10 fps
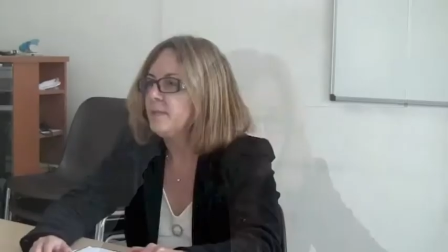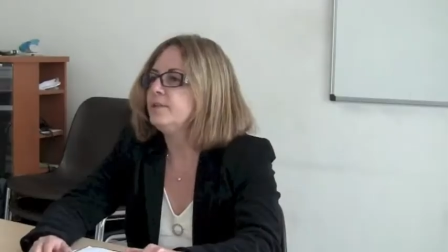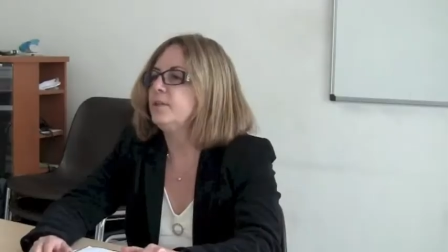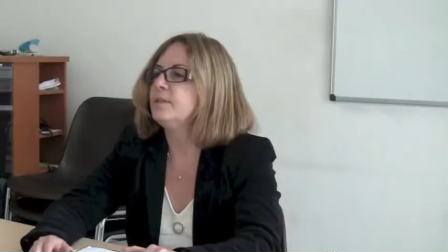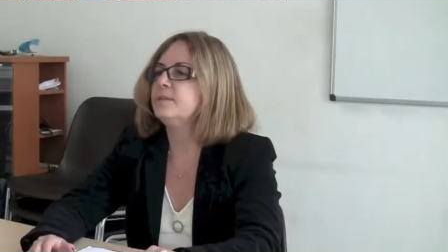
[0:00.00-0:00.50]

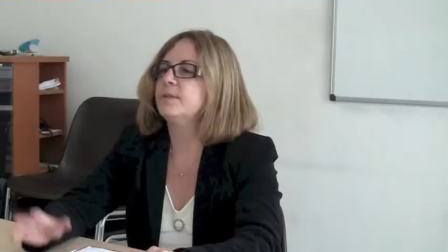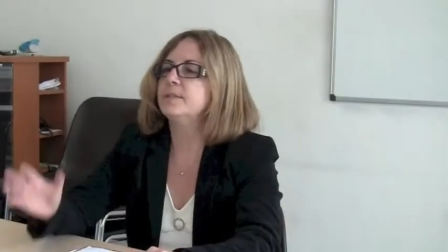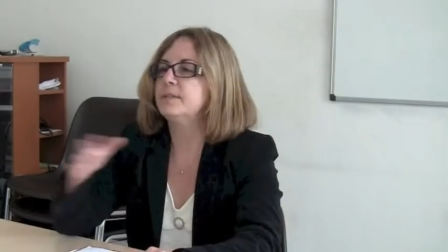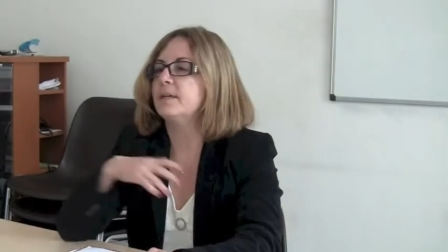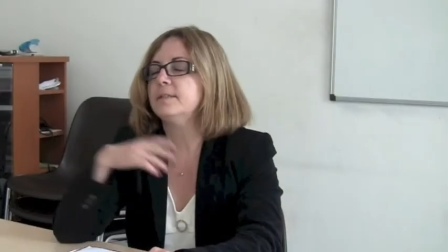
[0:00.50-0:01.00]
Students who are
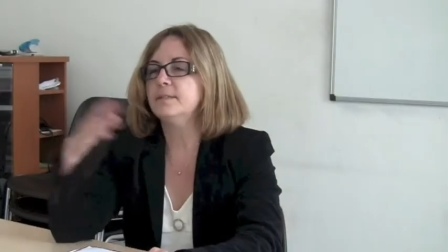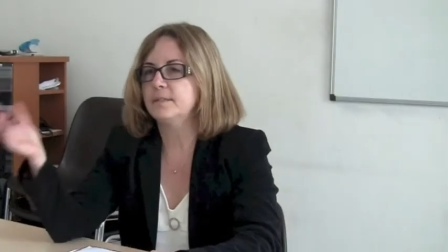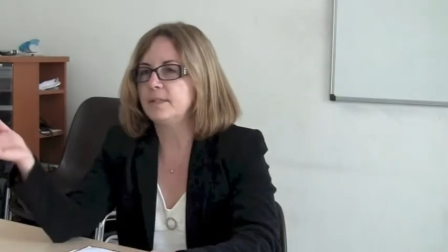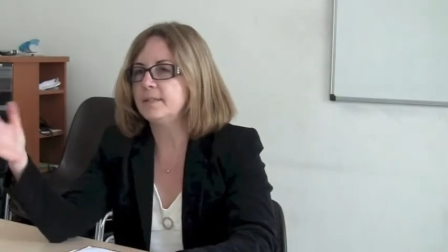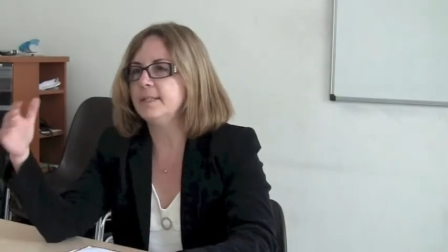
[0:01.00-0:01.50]

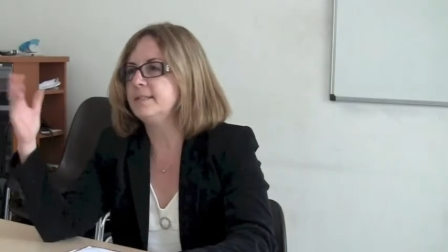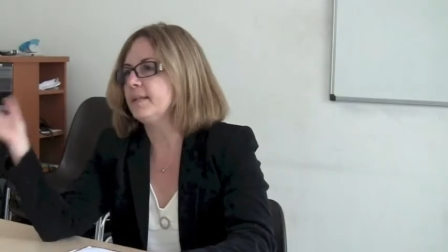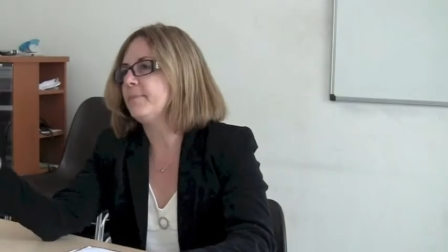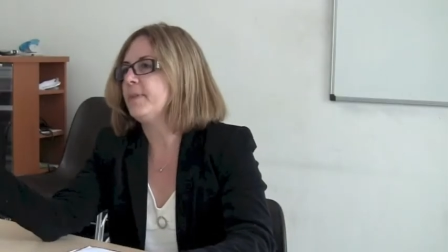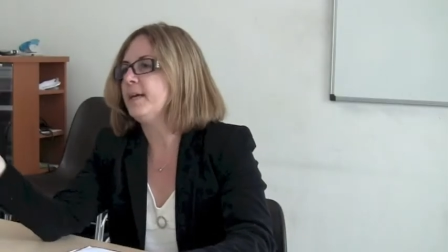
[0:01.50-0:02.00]
studying
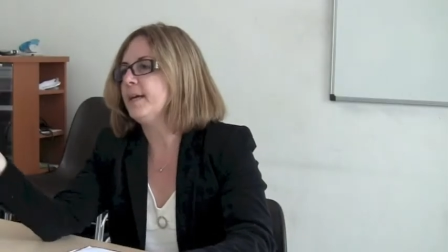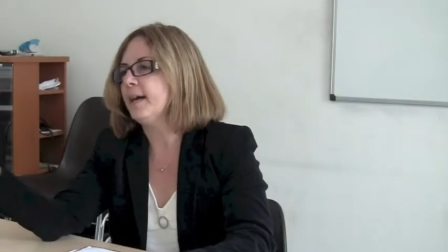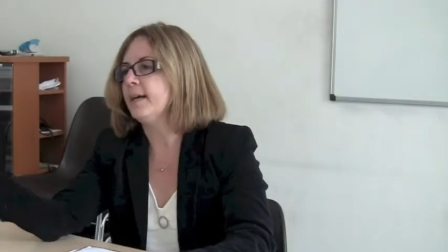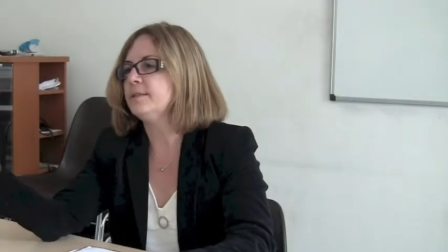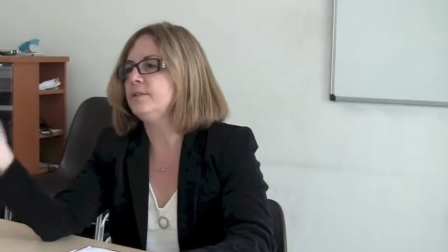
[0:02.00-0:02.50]
something
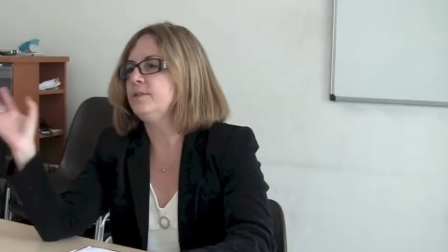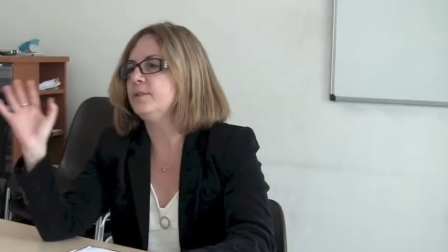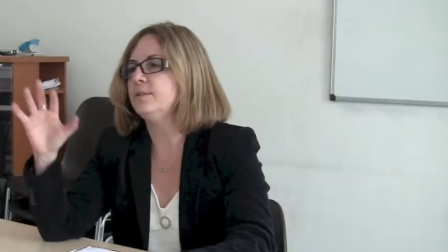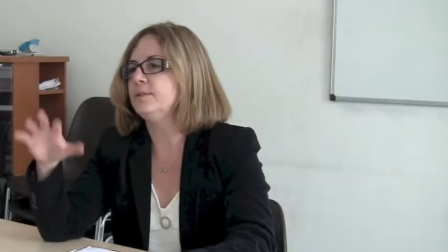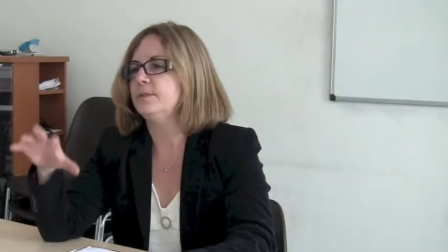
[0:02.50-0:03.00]
else,
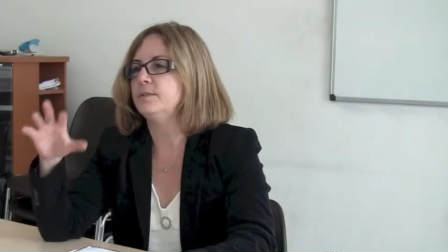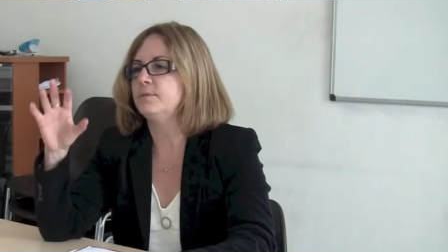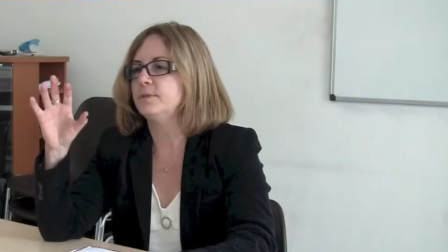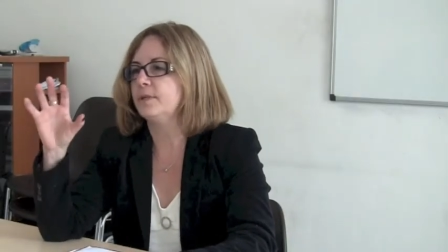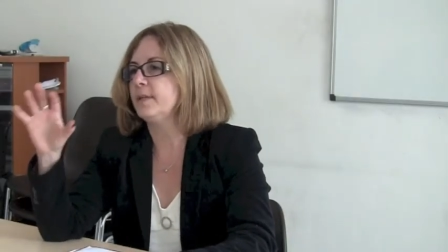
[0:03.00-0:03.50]
students
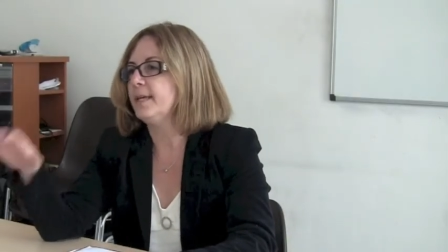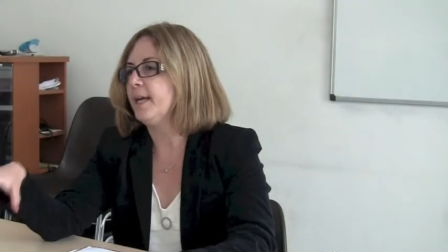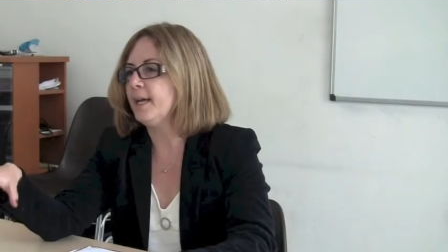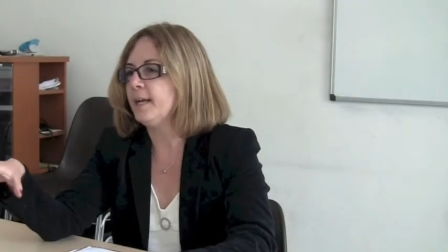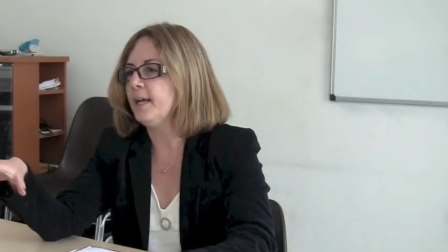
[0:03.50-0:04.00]
who
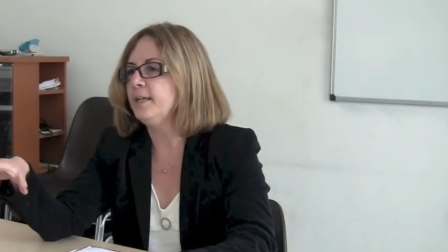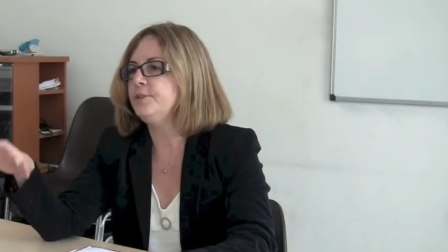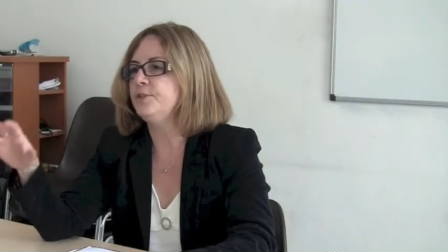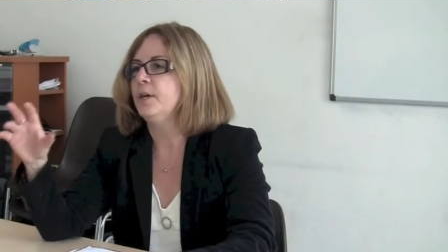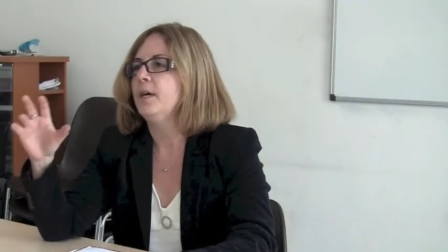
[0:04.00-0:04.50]
study
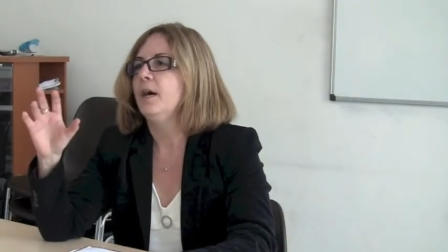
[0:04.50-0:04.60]
English,